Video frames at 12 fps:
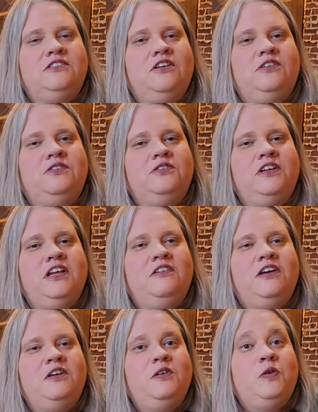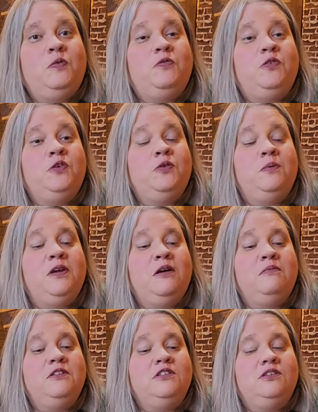So anyway, food will be
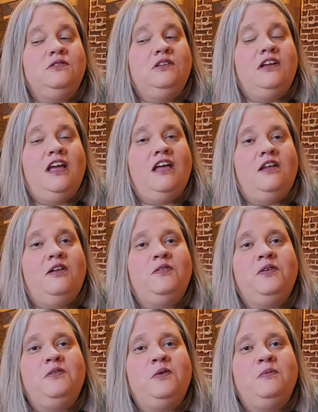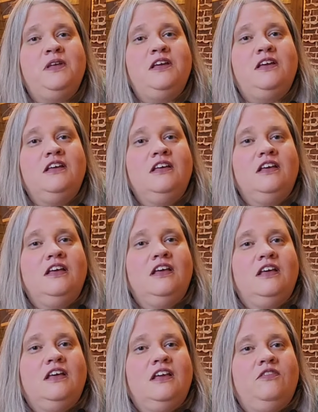coming soon, and we will be
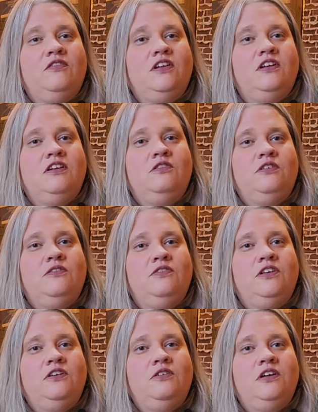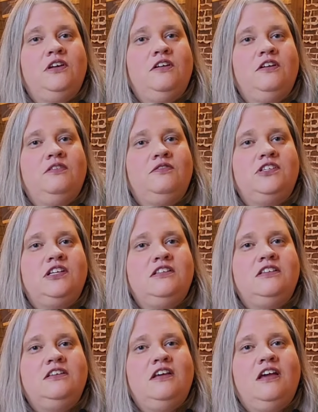giving a good review here of
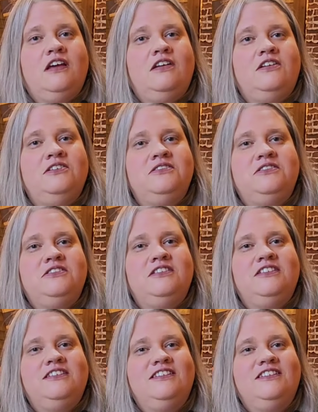JT Hannah's.